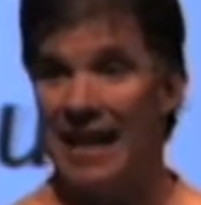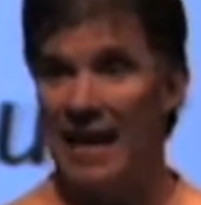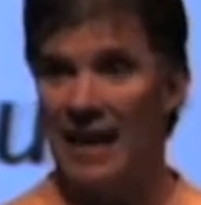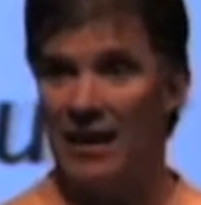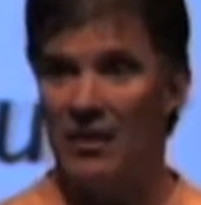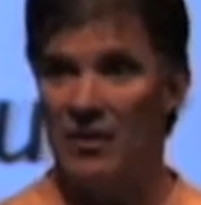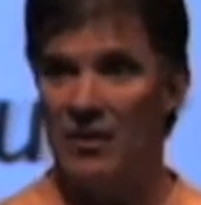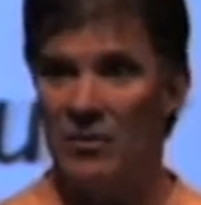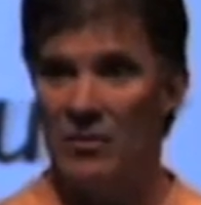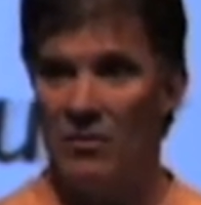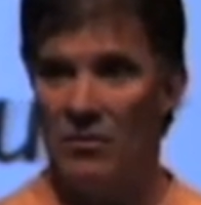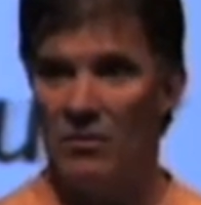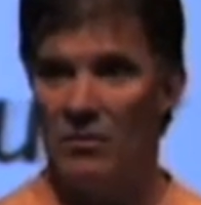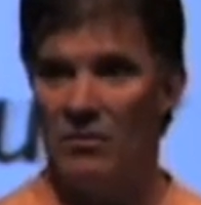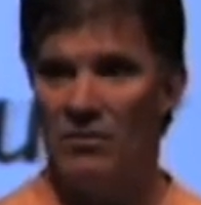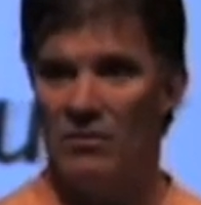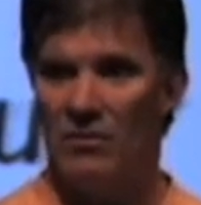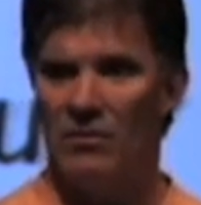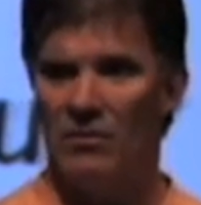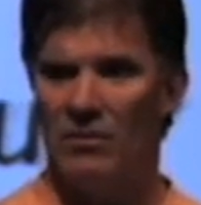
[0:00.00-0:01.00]
thank you.
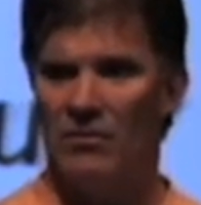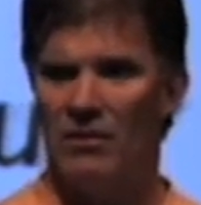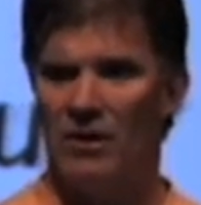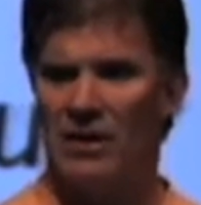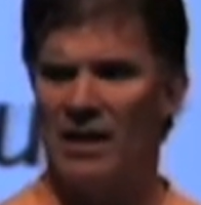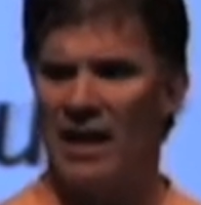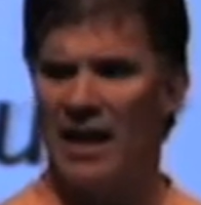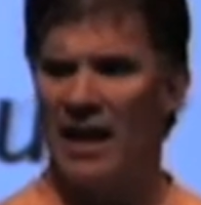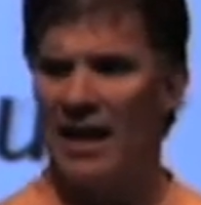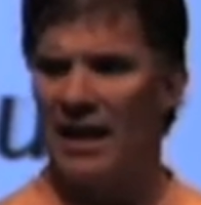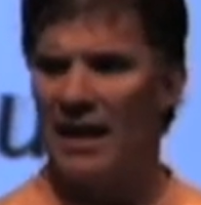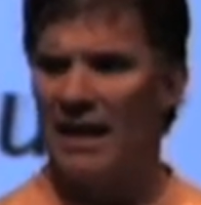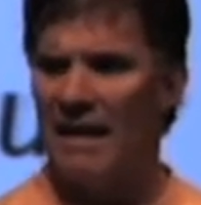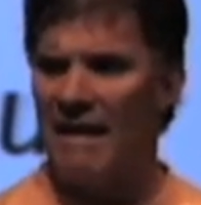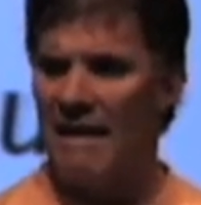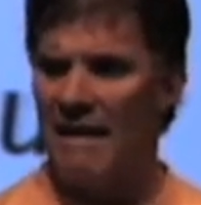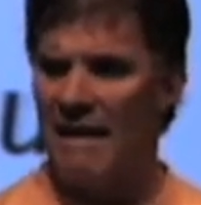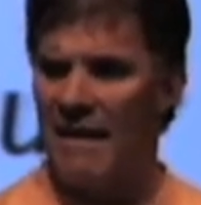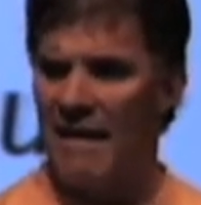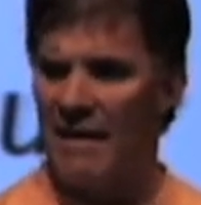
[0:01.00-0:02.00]
We say
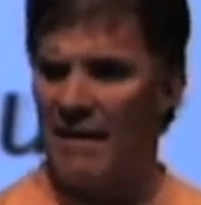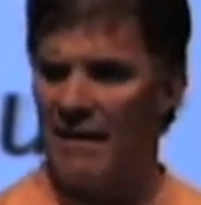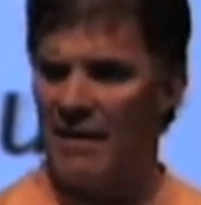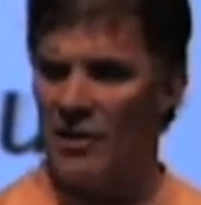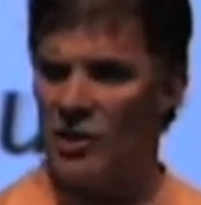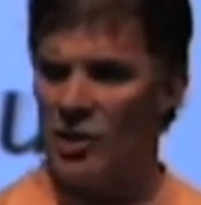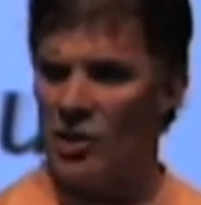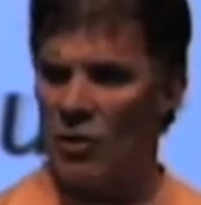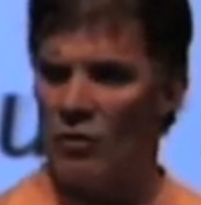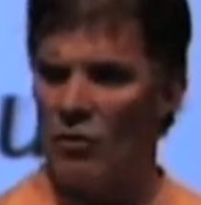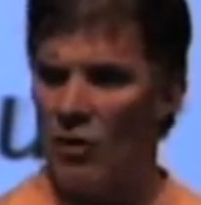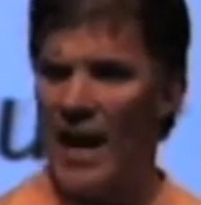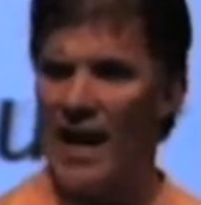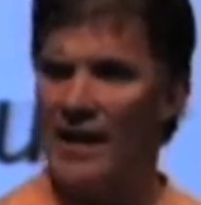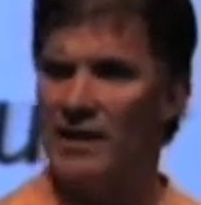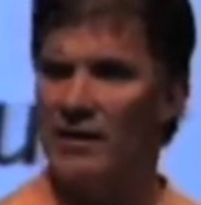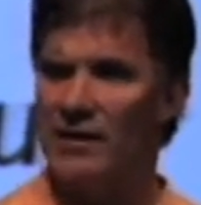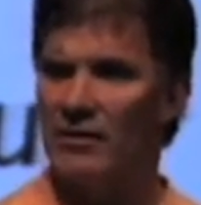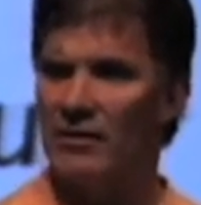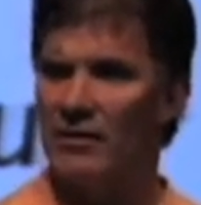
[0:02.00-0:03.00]
show
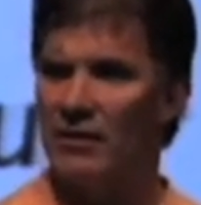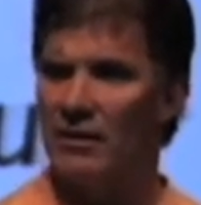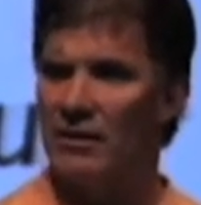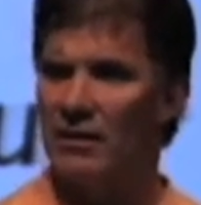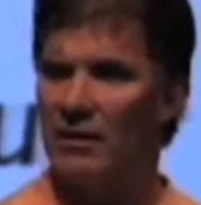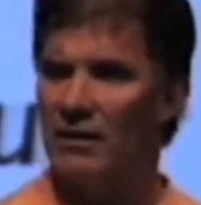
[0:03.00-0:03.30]
gratitude.